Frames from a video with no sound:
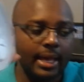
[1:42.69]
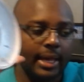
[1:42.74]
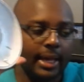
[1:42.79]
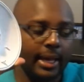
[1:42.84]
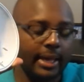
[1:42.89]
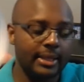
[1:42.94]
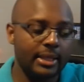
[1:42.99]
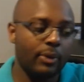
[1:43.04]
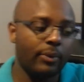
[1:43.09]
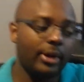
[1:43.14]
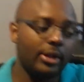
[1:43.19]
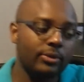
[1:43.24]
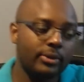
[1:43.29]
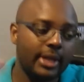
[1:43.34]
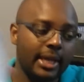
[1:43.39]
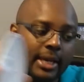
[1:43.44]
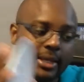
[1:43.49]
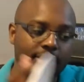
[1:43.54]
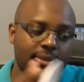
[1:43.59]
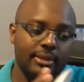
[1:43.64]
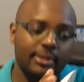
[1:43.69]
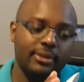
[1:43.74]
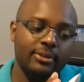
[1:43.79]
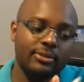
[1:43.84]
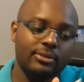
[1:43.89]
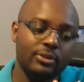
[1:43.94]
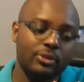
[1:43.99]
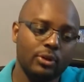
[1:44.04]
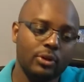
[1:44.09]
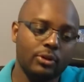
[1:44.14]
And the way to get
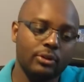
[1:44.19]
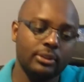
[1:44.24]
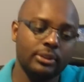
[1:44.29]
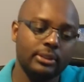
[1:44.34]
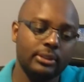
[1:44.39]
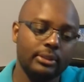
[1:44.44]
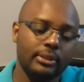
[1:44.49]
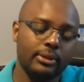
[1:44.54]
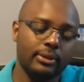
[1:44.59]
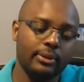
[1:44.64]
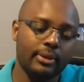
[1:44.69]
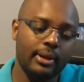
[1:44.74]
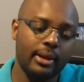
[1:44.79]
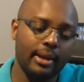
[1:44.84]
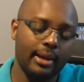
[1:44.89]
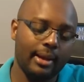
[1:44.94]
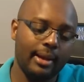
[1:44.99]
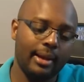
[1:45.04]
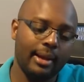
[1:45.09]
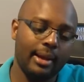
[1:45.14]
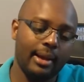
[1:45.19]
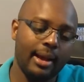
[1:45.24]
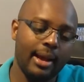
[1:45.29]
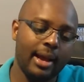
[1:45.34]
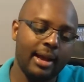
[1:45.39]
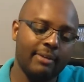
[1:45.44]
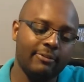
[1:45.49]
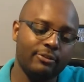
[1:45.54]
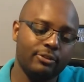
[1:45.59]
this, you have